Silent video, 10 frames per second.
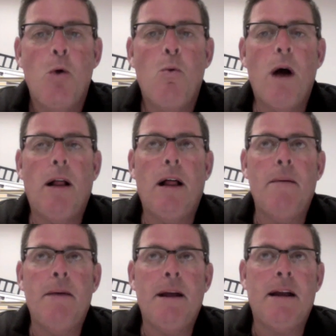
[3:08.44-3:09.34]
Well,
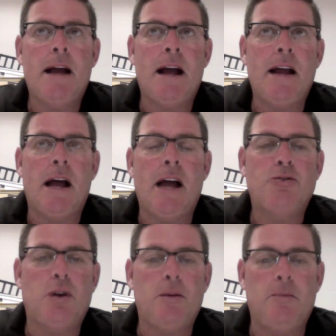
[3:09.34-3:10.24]
I mean, I
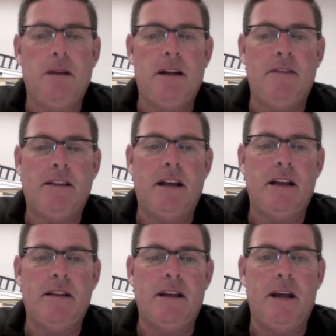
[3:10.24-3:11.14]
truly believe that
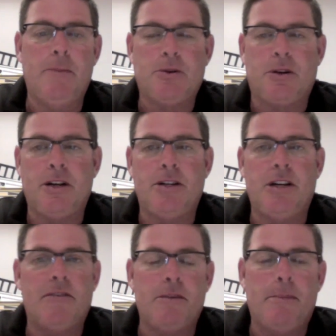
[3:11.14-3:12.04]
the hips are going to
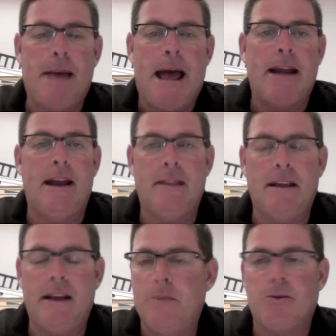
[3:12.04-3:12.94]
deliver the bat, and
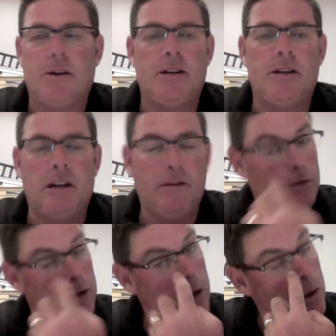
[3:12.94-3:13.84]
the hips are going to
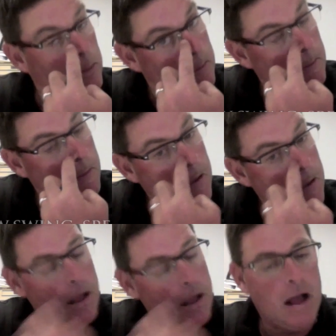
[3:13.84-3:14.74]
deliver the arm
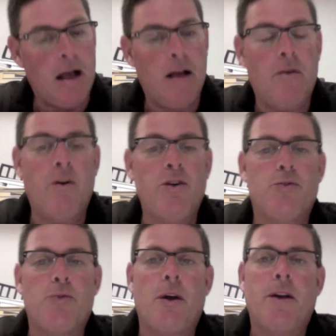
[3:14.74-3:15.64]
when
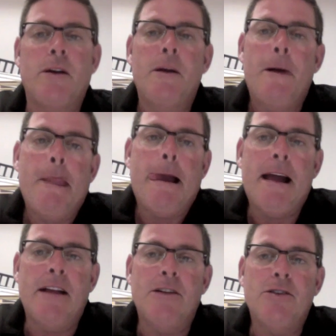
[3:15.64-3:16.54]
you're throwing.
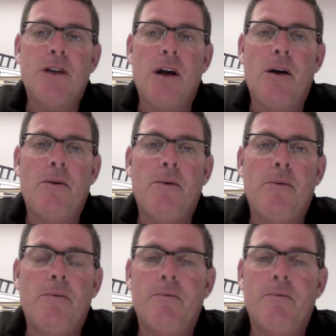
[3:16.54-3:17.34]
And so,